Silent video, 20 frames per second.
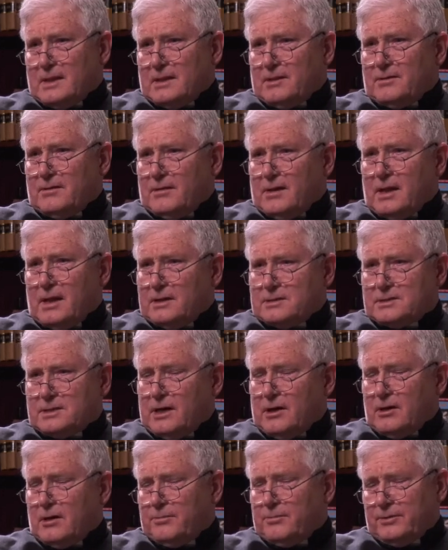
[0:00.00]
you know, as
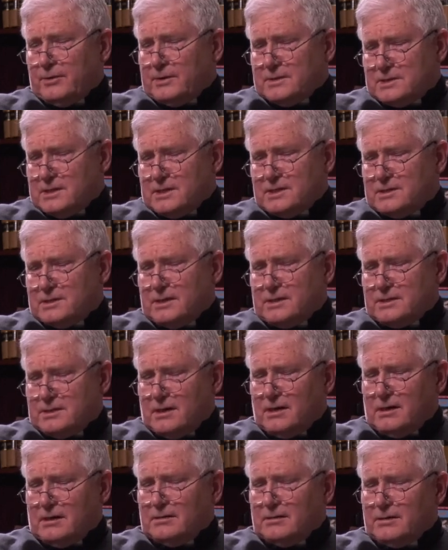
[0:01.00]
terrible as these things
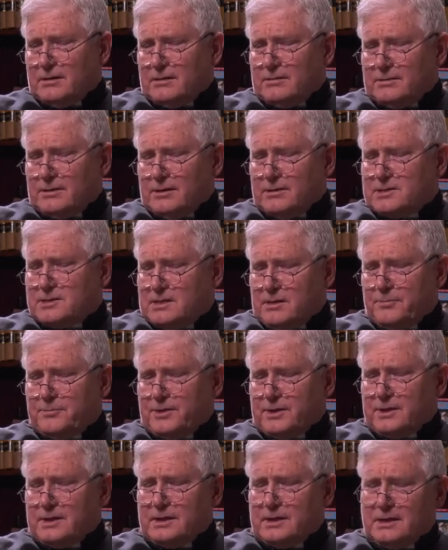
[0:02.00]
are, they're
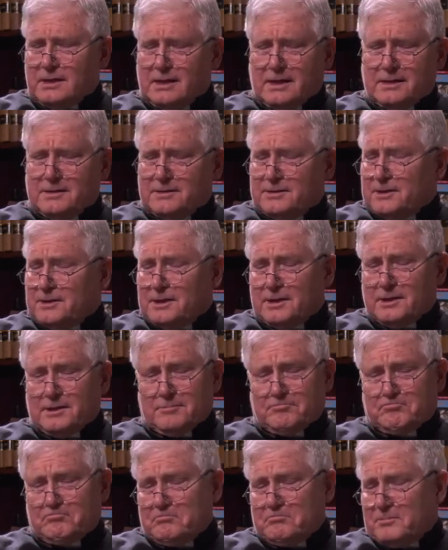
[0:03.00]
simply
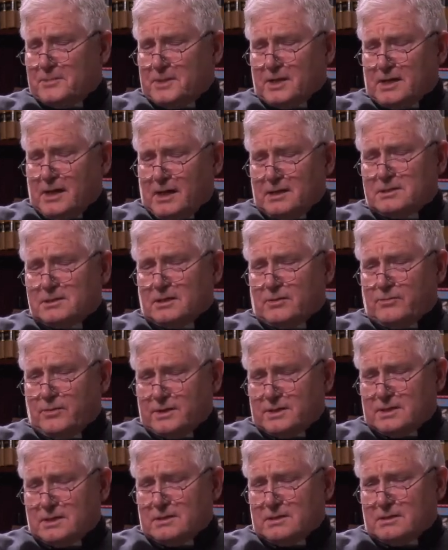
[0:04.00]
the
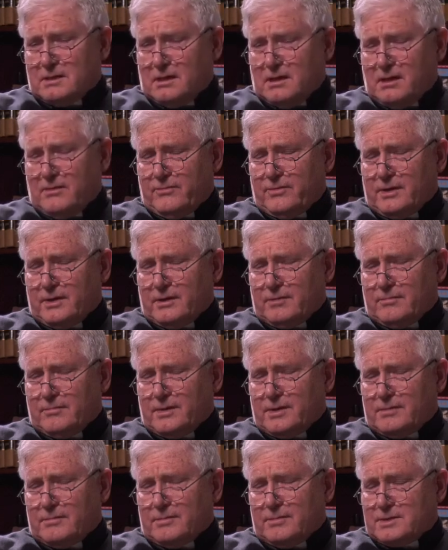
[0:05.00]
consequences of a
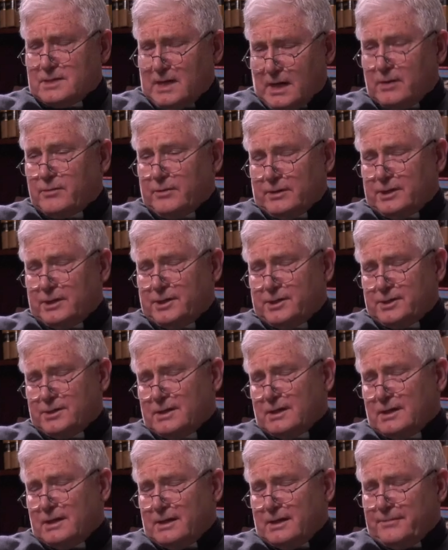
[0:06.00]

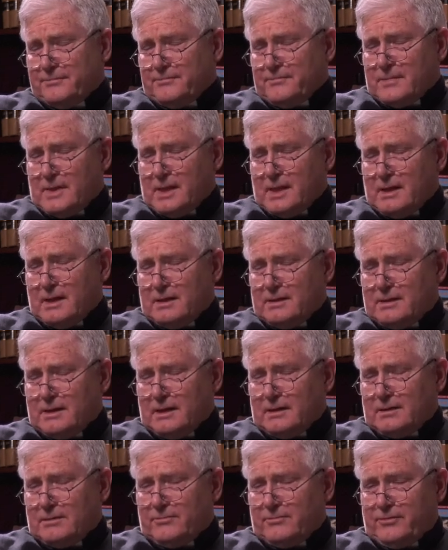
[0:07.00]
sacrilege
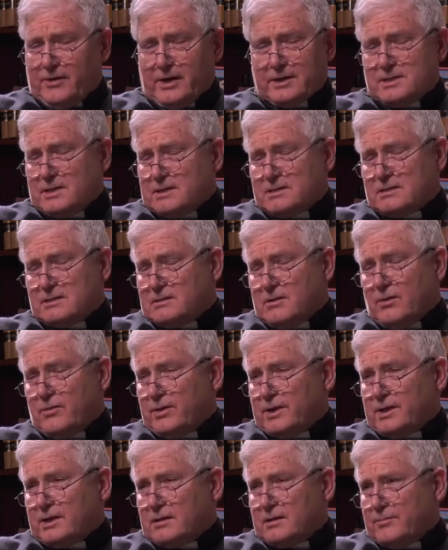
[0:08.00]
that Francis has
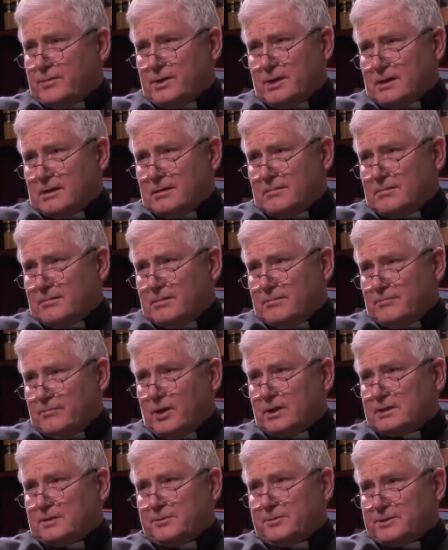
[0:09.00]
already committed
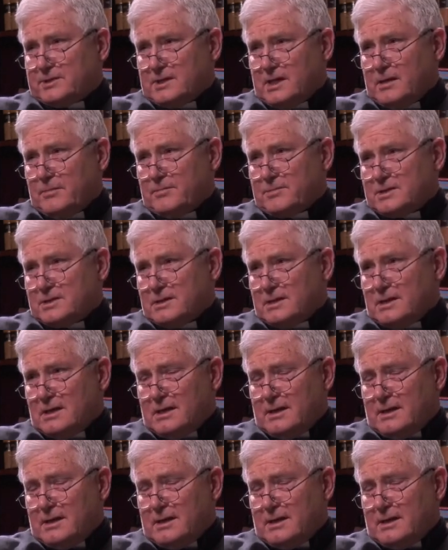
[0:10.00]
multiple times